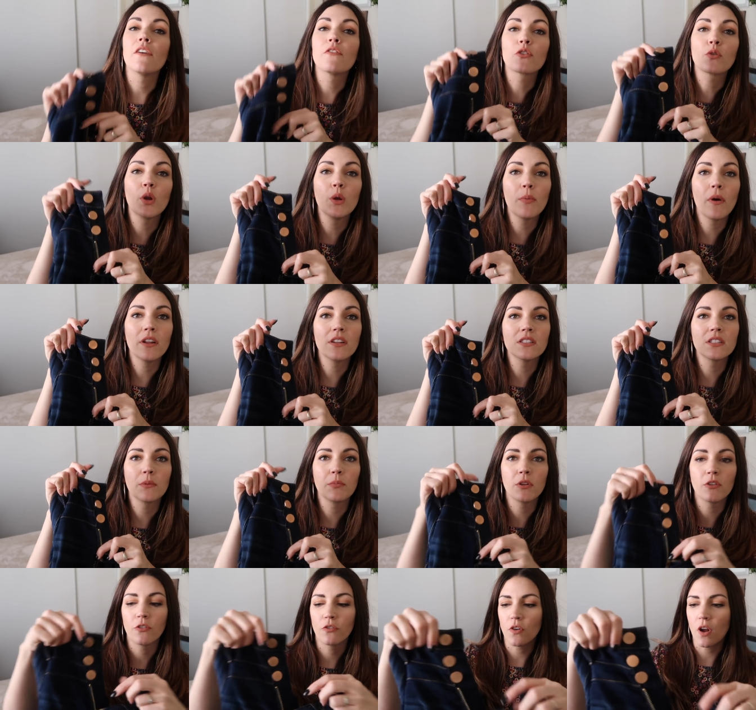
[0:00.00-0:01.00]
have 3 buttons
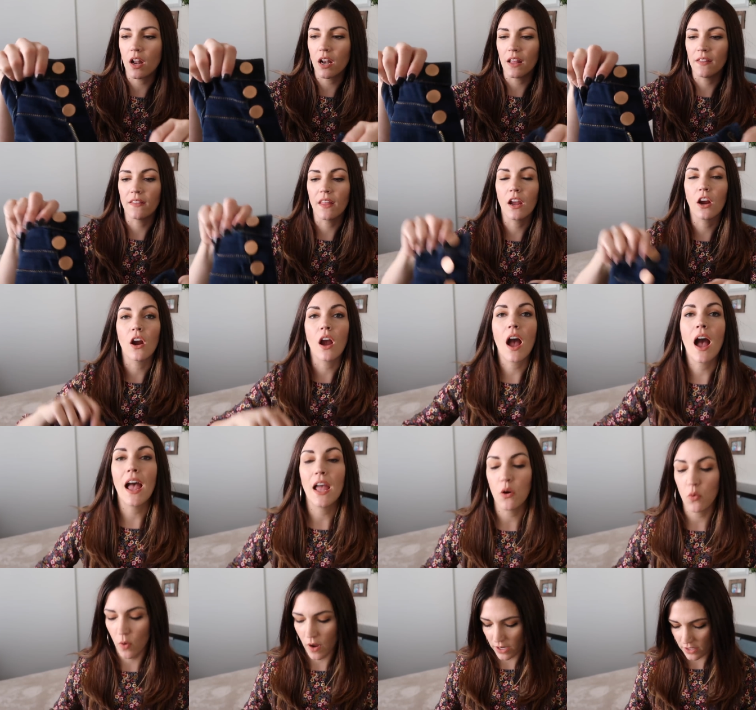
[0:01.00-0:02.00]
up the front and they are
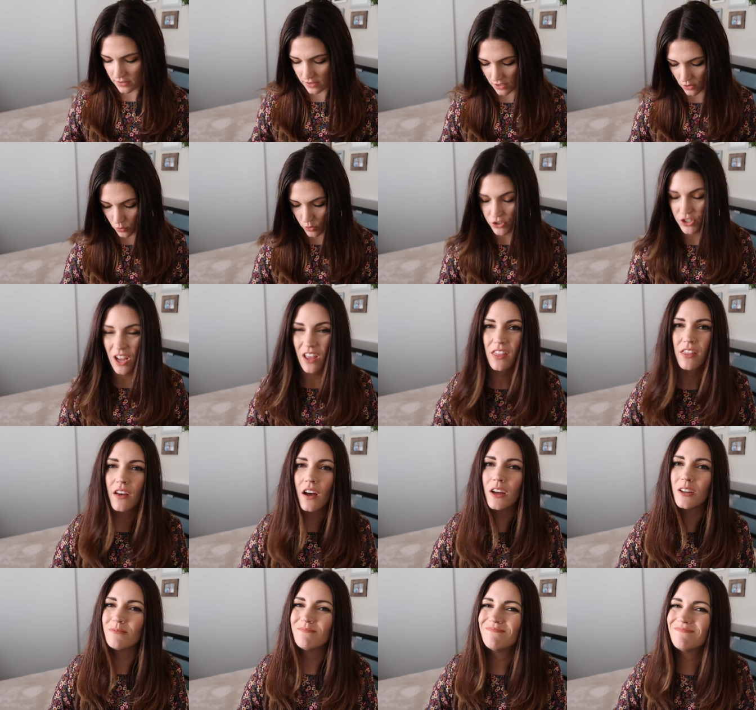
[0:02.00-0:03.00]
high-waisted, which I
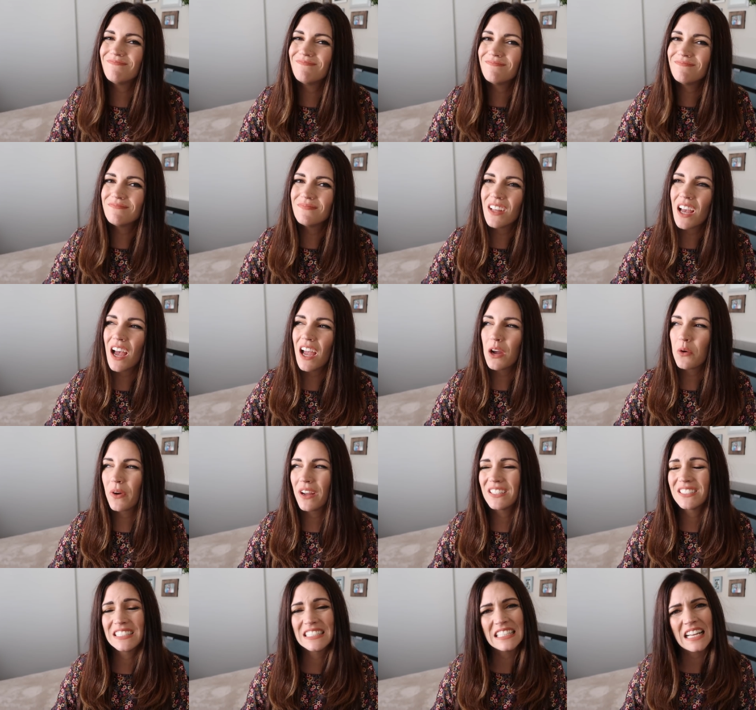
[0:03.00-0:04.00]
thought,
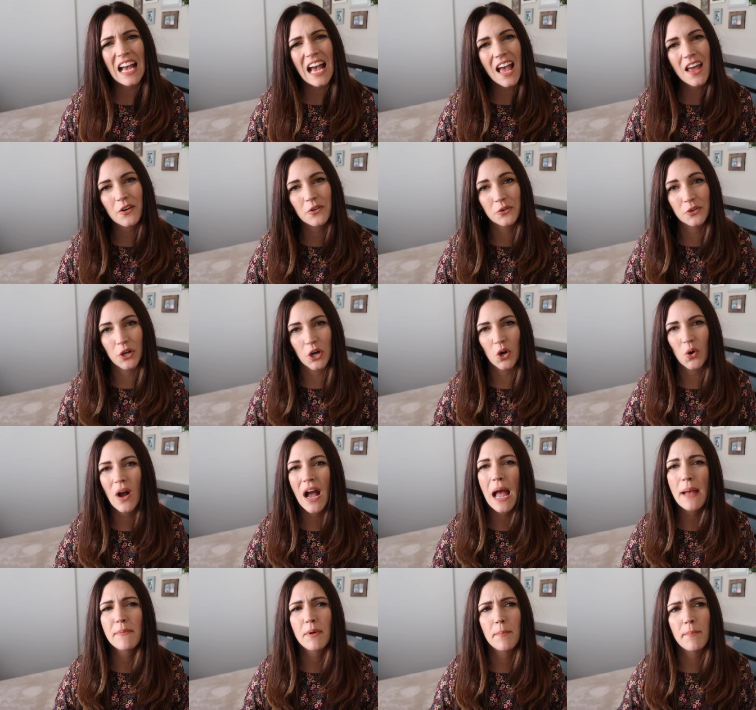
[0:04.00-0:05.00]
high-waisted, I don't
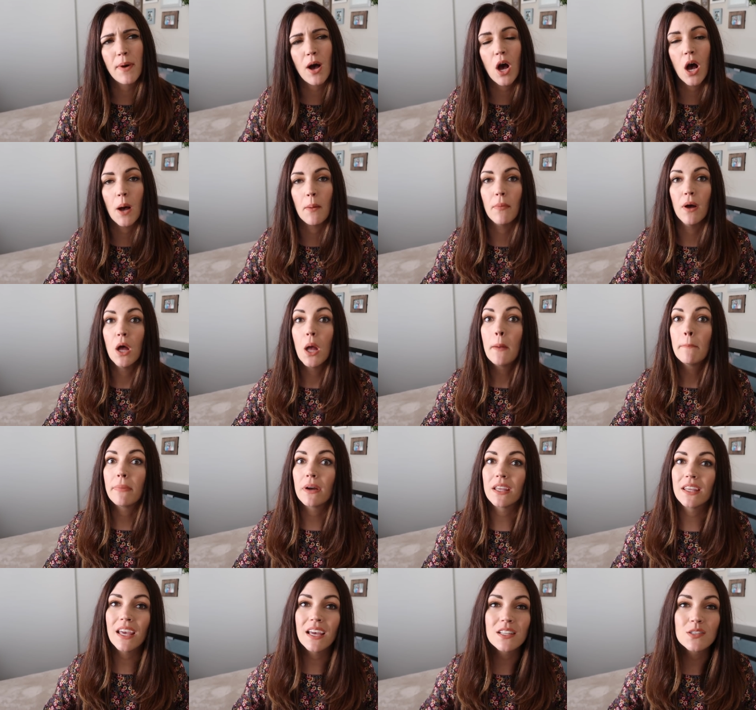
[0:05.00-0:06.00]
know, I'm a mom.
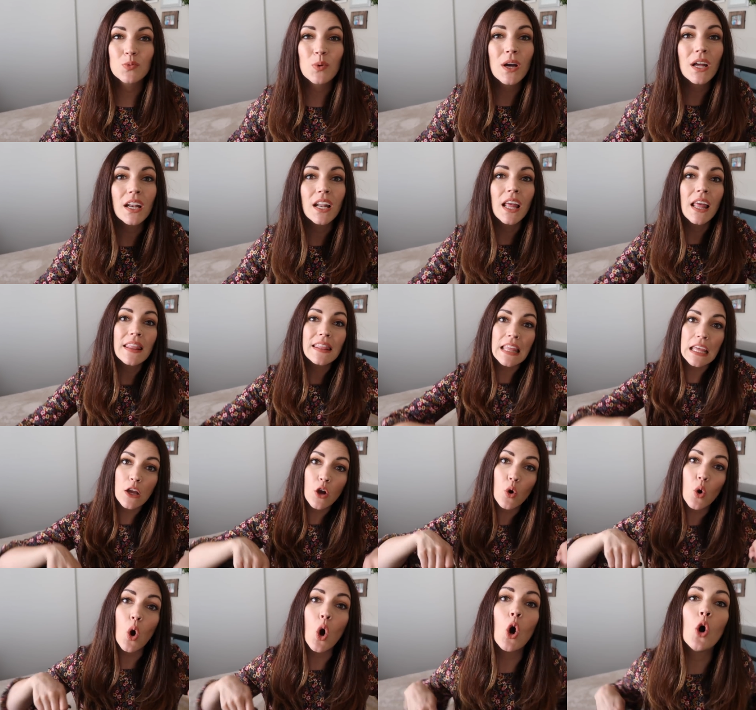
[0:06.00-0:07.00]
But guess what? They
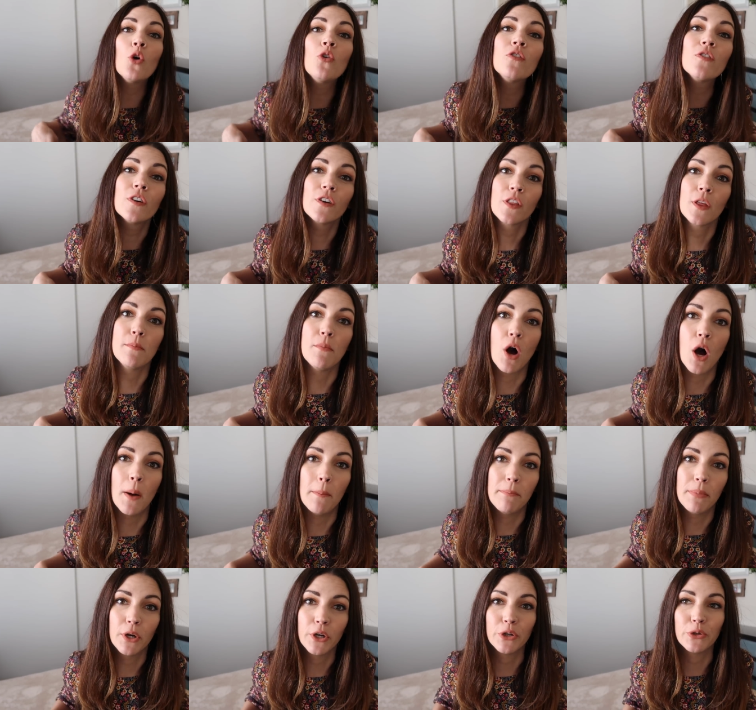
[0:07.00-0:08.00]
go over the
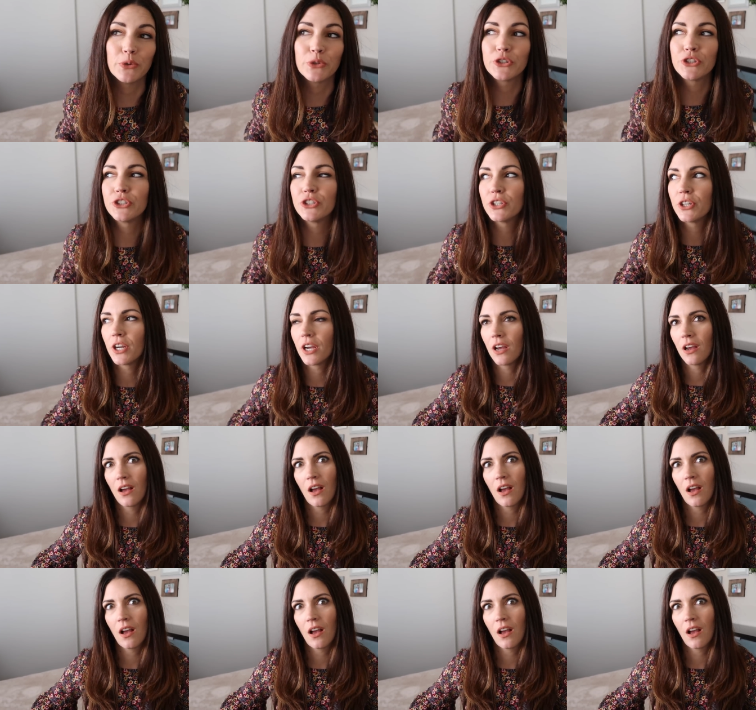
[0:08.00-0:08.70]
mom pooch.